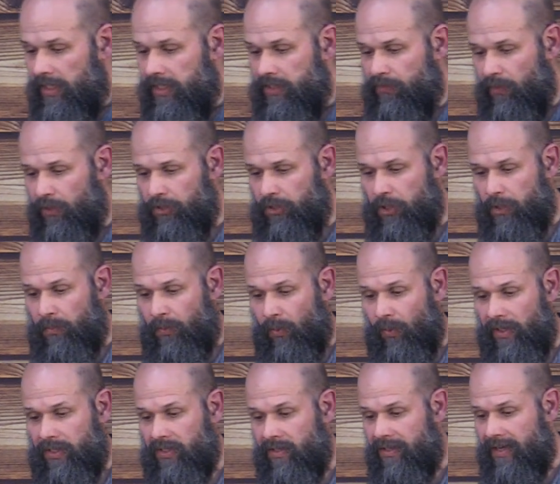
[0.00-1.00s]
these first 2
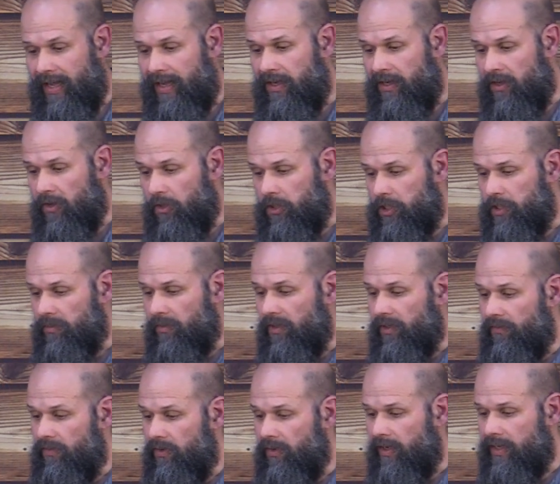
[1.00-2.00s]
points are non-negotiable.
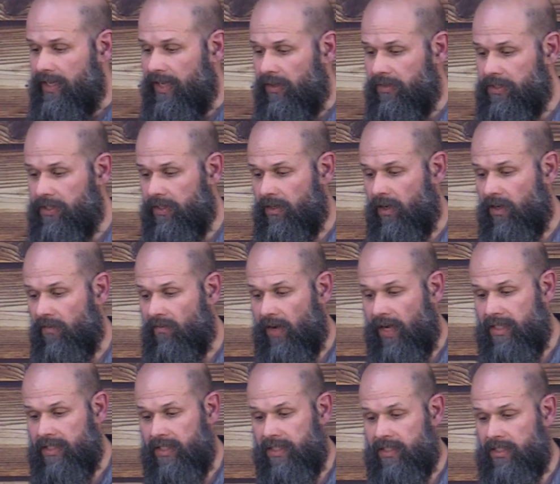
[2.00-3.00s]
If you are counseling or
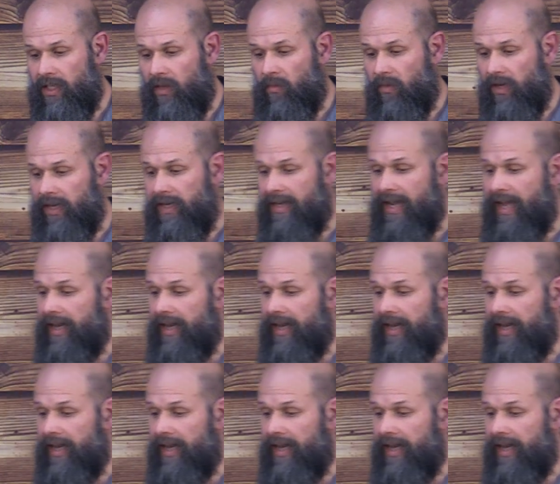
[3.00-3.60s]
advising someone and